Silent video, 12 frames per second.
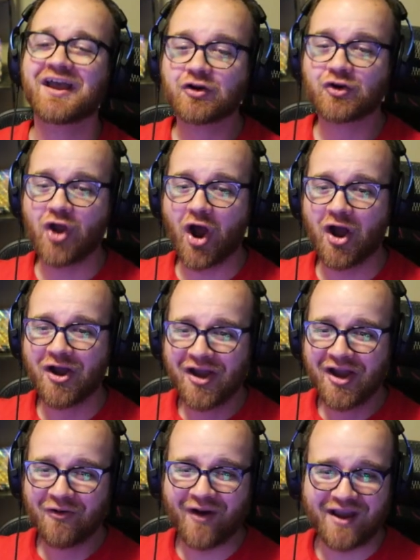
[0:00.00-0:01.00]
No,
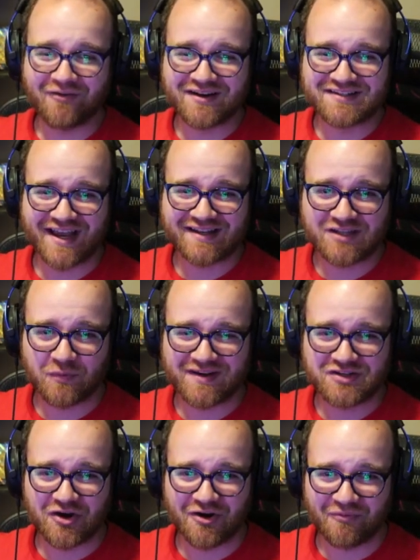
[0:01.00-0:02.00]
wait, we did we
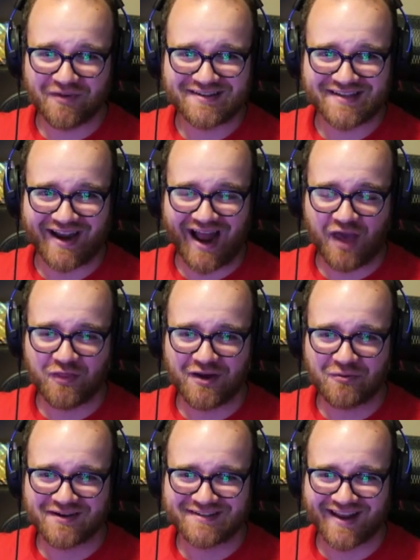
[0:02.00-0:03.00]
do it? We did it. I think
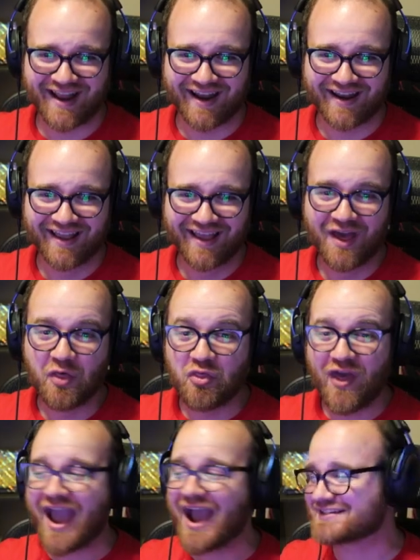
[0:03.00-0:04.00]
we did it.
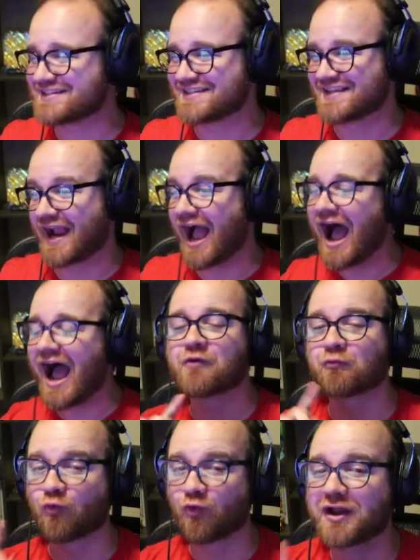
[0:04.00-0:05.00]
That's sick.
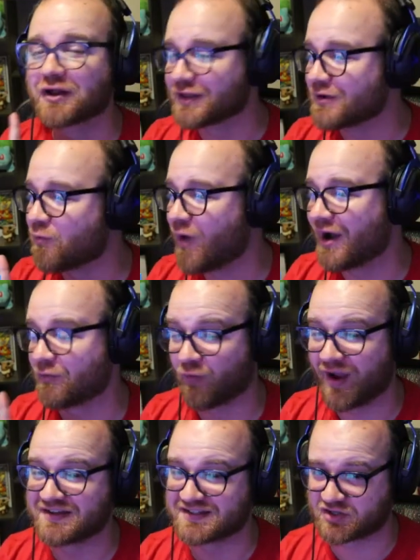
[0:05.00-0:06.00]
I really want
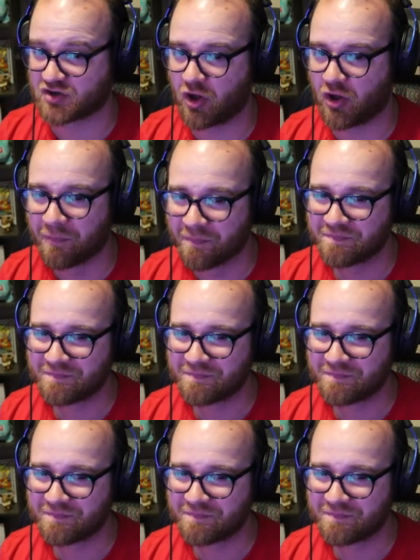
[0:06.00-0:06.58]
Red Skull.